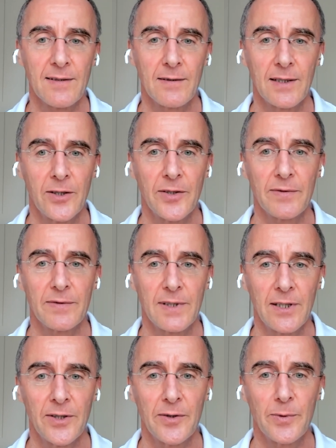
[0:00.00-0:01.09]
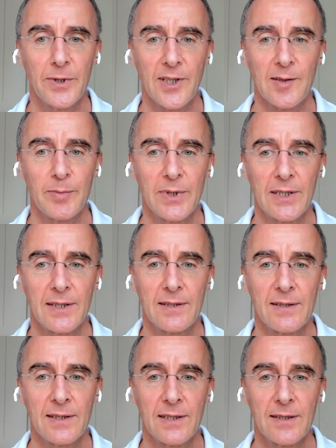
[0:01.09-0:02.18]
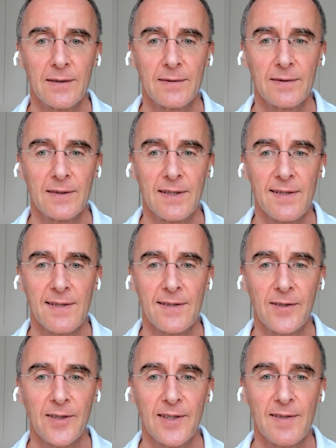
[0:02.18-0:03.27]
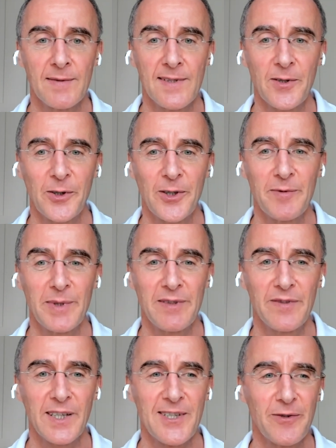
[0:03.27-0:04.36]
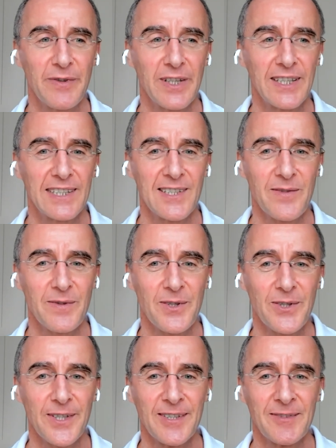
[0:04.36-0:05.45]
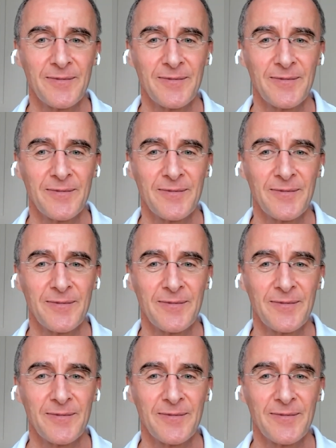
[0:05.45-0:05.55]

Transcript: So a lot of a lot of work, but you know, it's not gonna, it's not going to be fixed overnight, that's for sure.